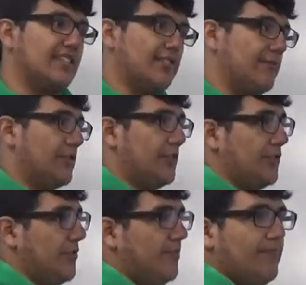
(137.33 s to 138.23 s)
their
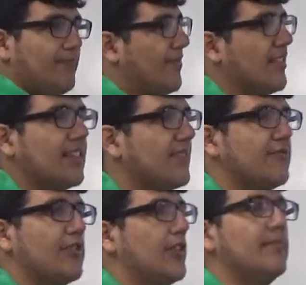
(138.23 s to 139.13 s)
food,
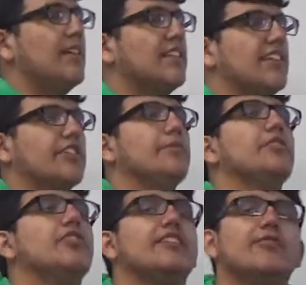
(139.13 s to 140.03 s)
for their
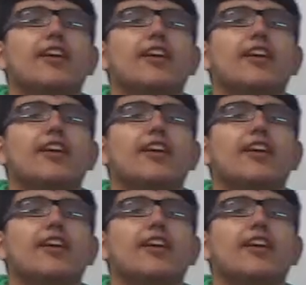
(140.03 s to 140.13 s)
community, for